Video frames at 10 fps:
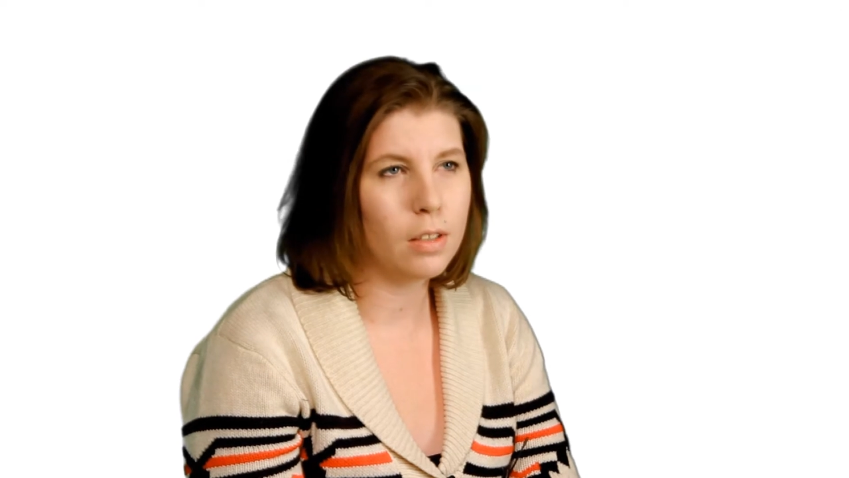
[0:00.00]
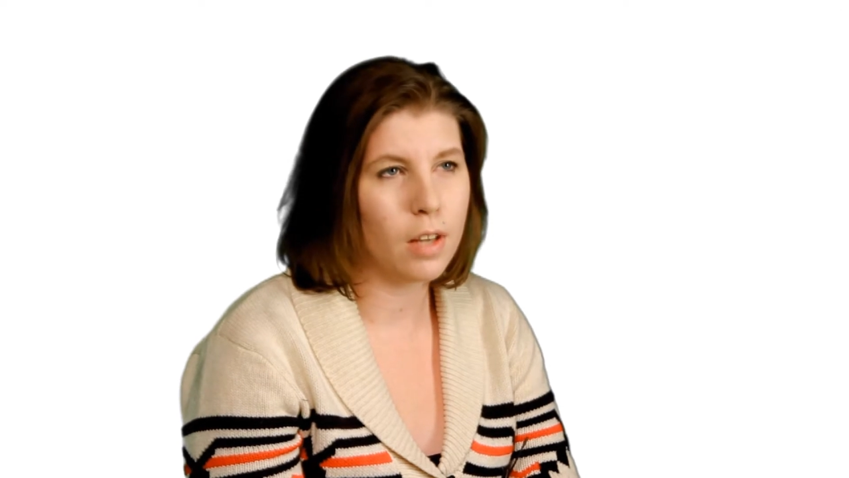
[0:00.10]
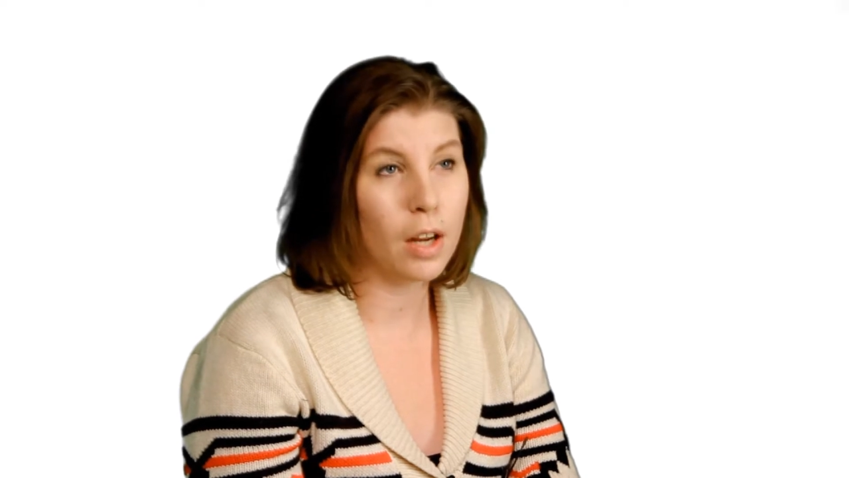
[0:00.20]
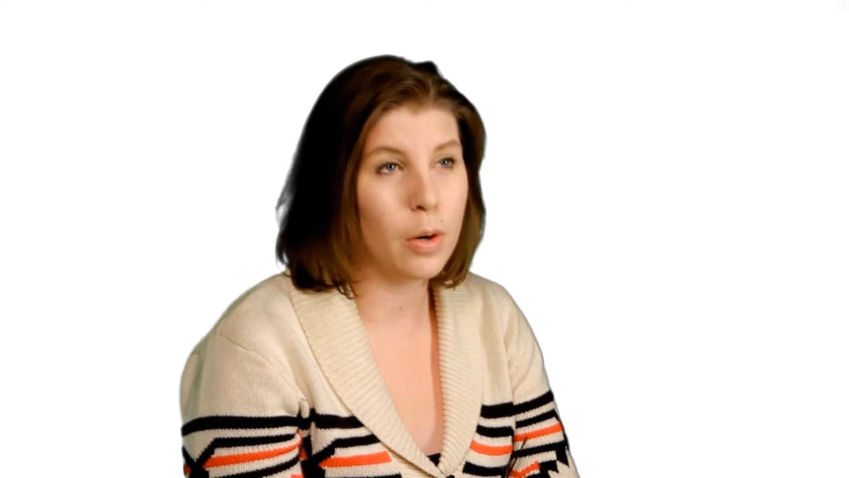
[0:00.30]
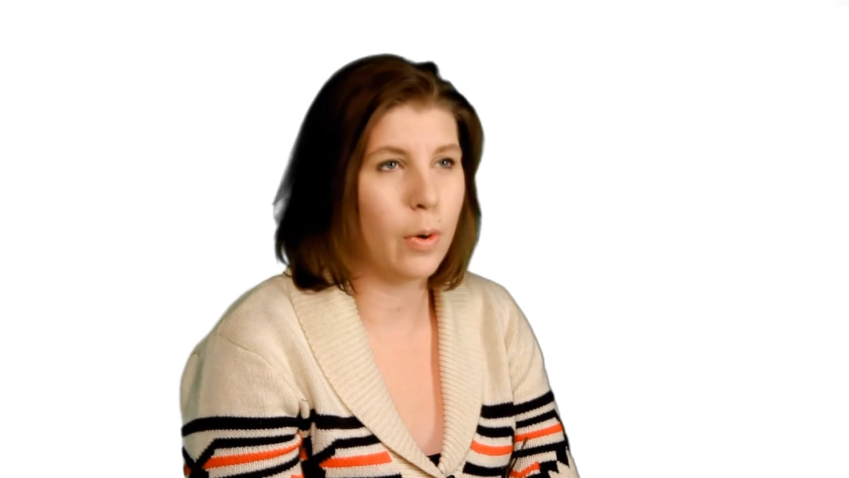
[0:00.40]

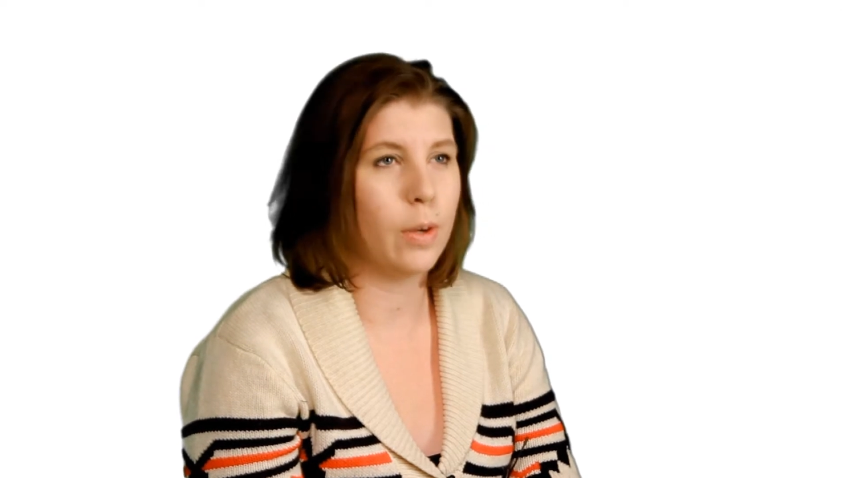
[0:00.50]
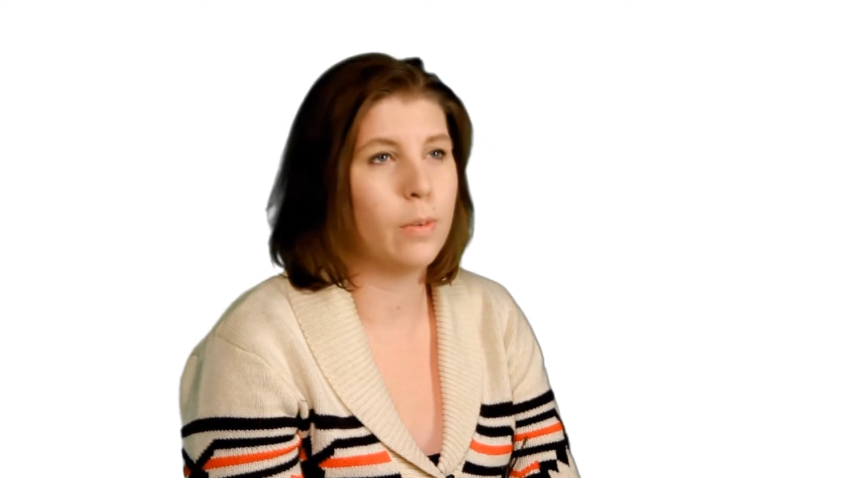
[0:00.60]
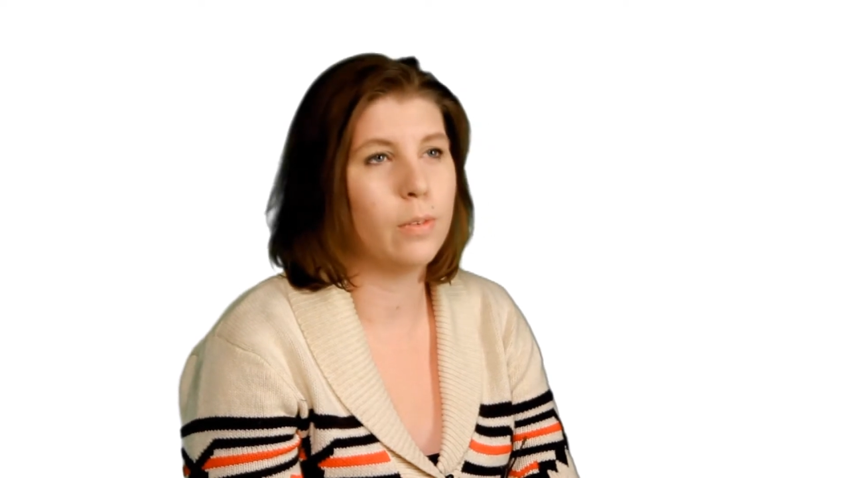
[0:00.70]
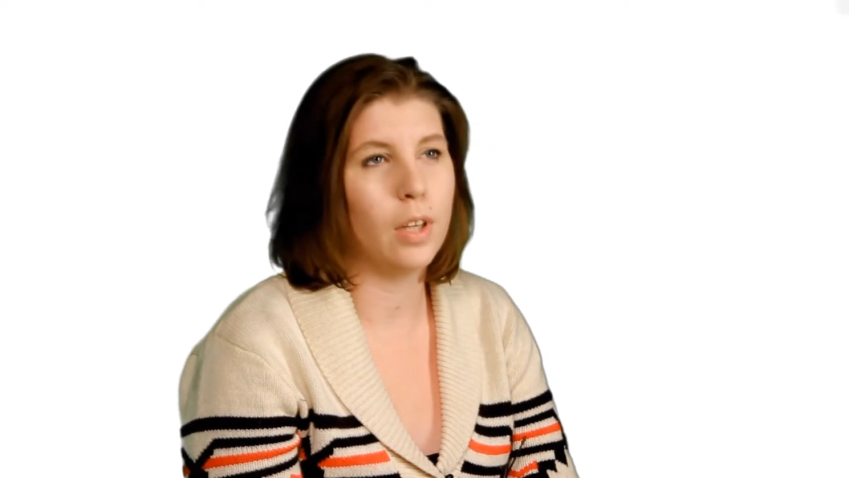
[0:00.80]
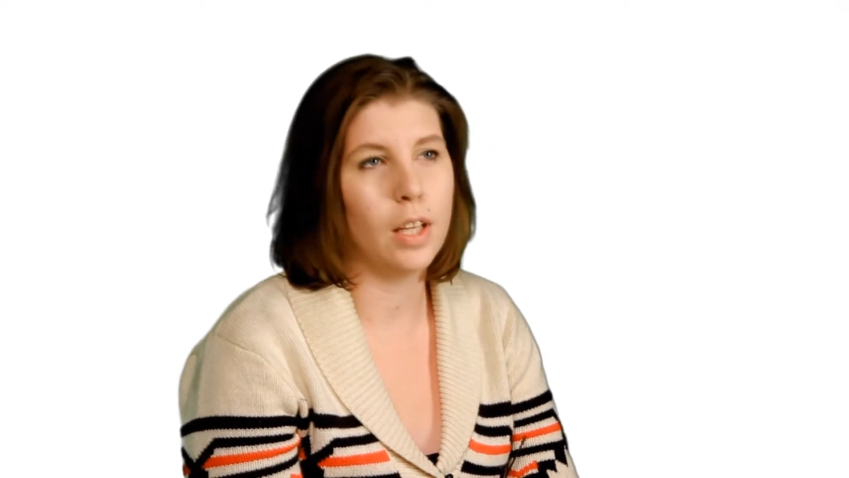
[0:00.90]
not
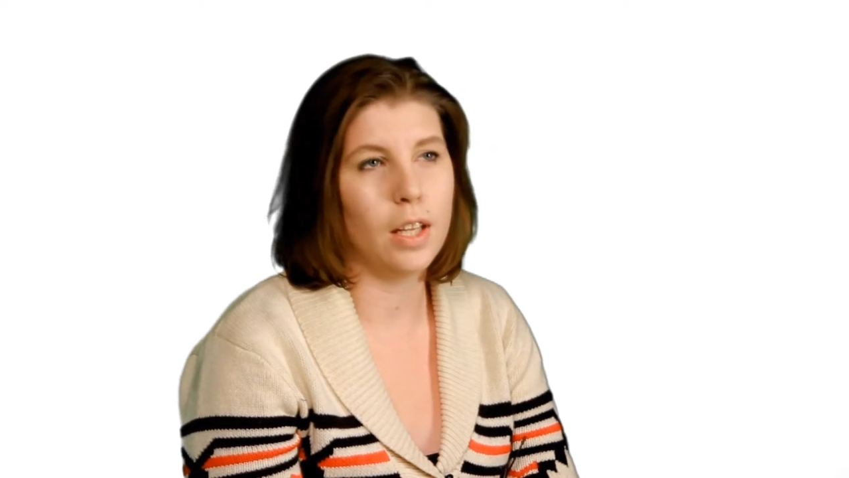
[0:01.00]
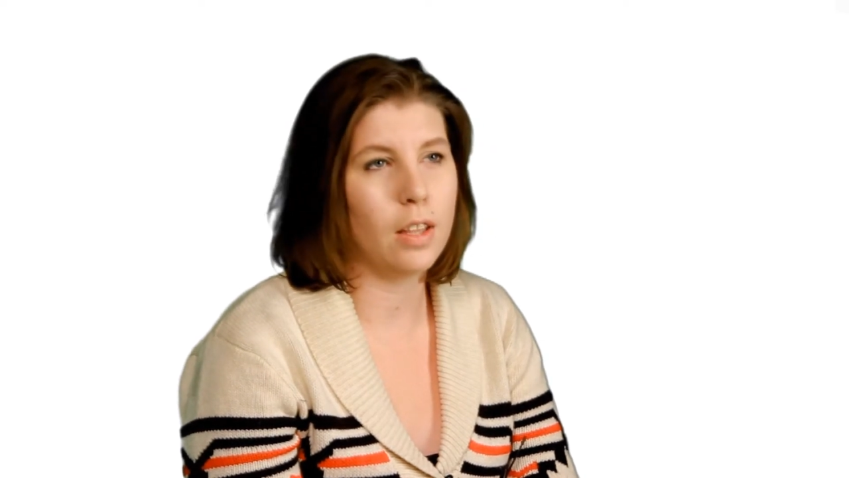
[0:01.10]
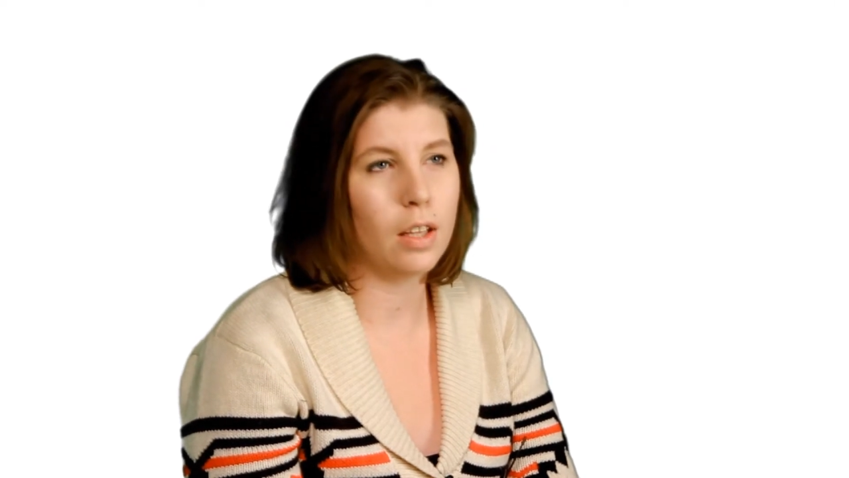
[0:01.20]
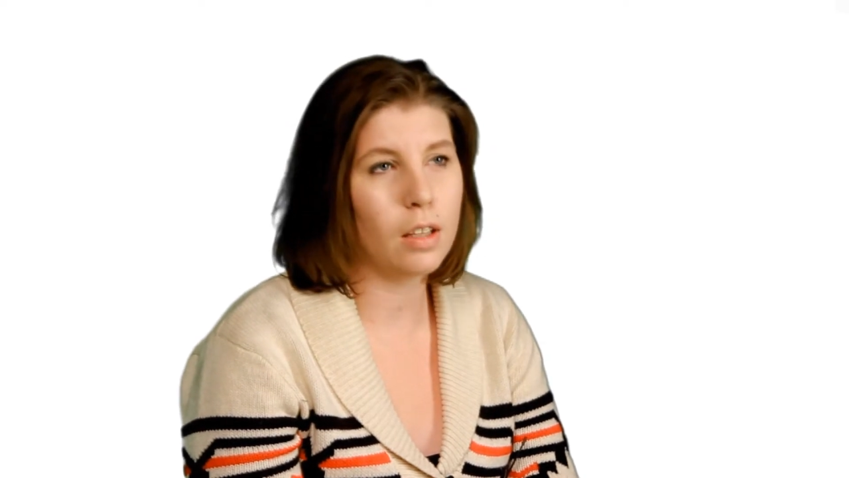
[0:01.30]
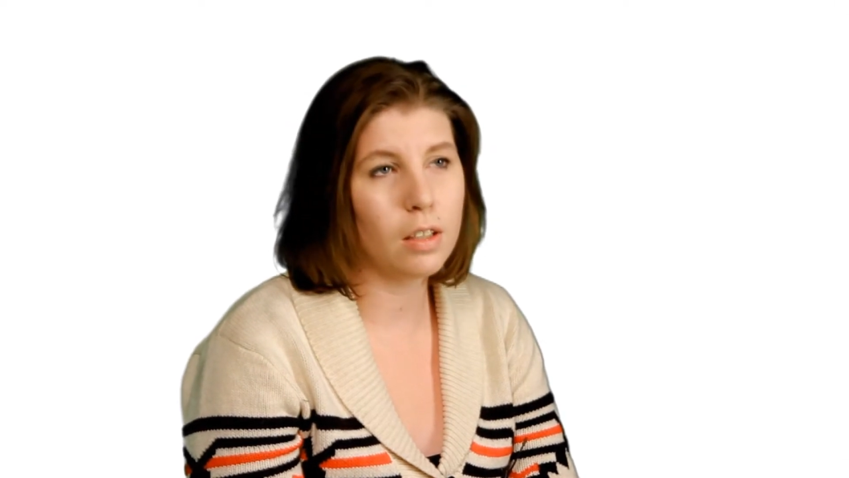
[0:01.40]
knowing
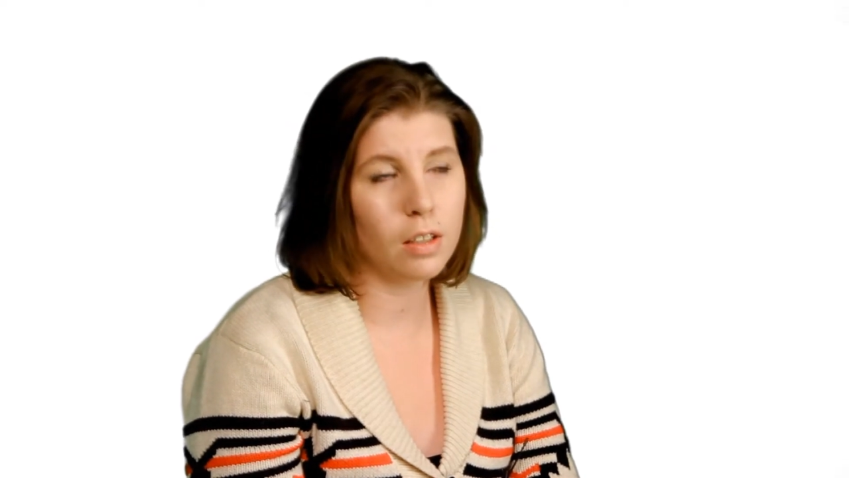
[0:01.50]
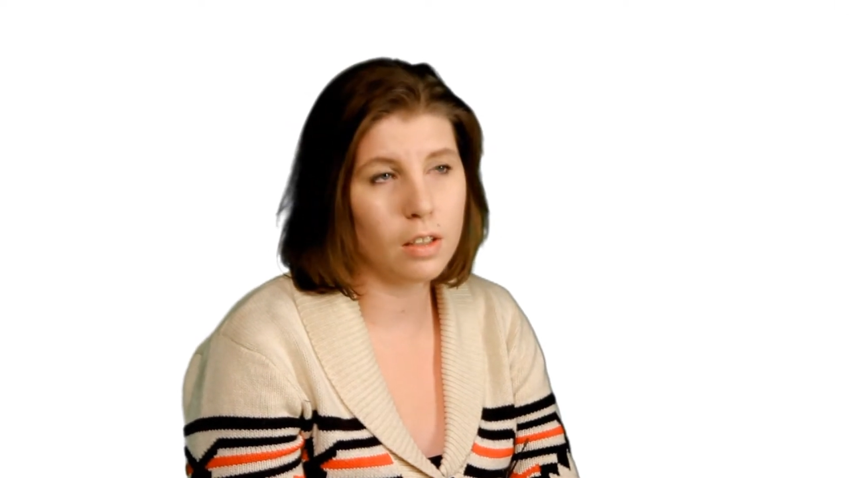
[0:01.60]
anything.